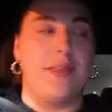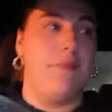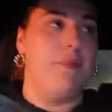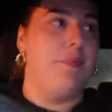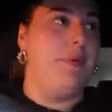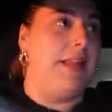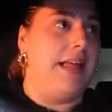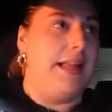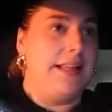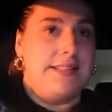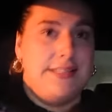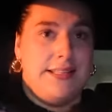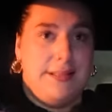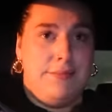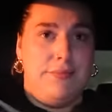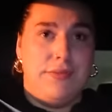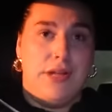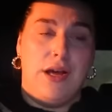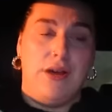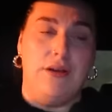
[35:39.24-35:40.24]
Bless
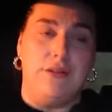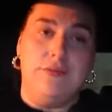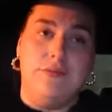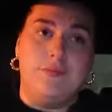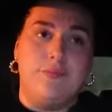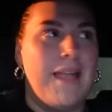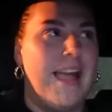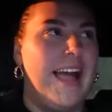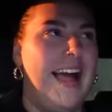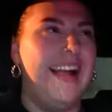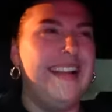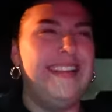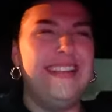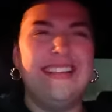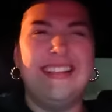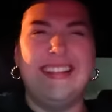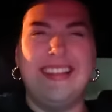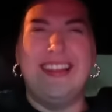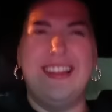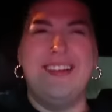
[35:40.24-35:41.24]
him though. I
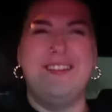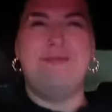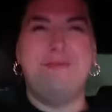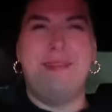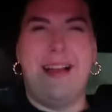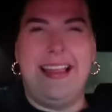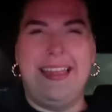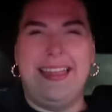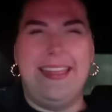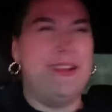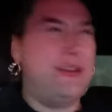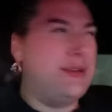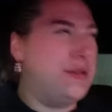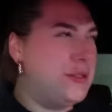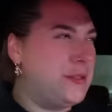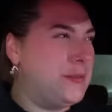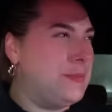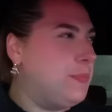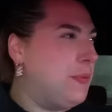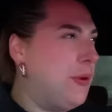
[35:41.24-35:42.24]
just love my little
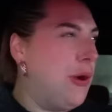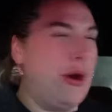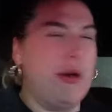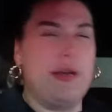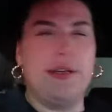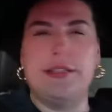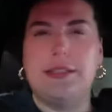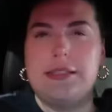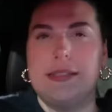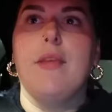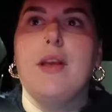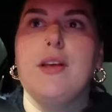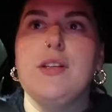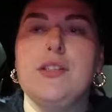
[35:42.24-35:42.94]
sprogs.